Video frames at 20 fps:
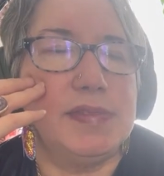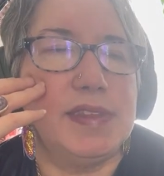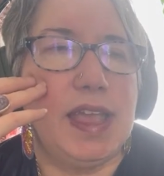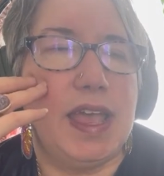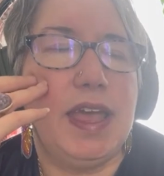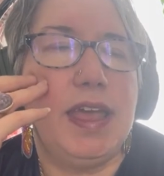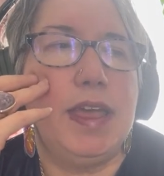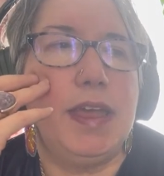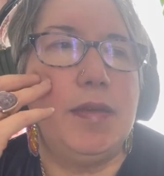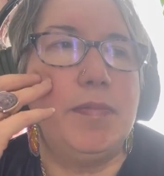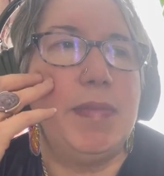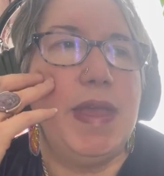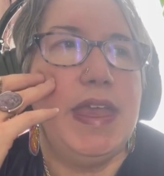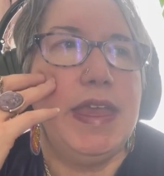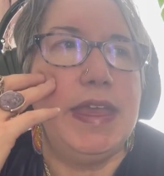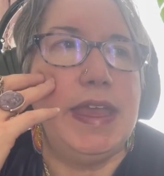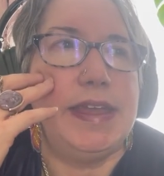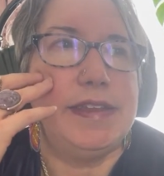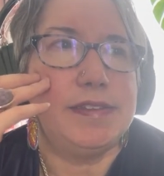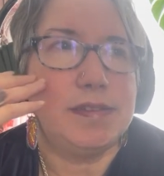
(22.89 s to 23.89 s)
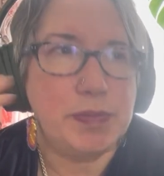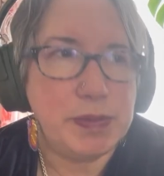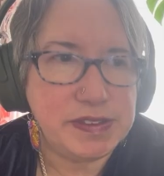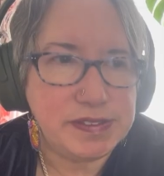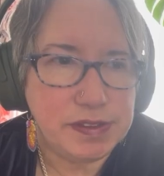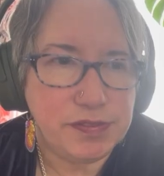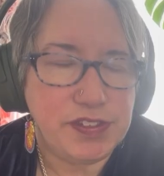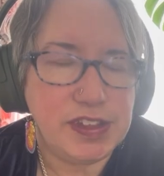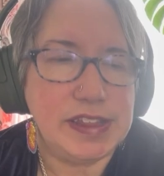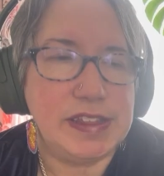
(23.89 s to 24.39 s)
And
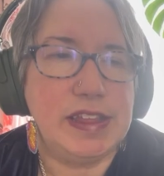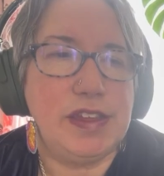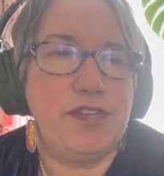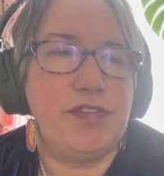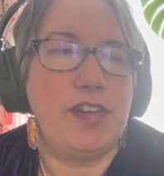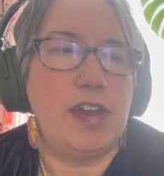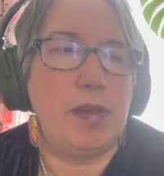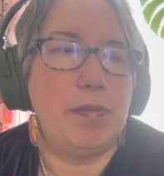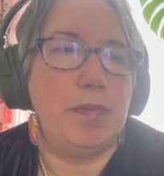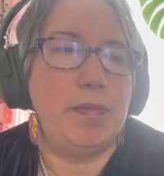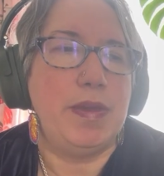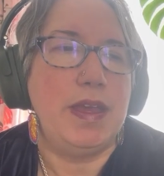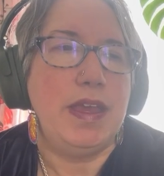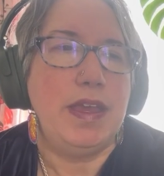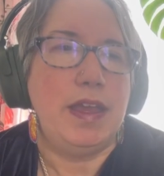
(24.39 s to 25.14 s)
specifically from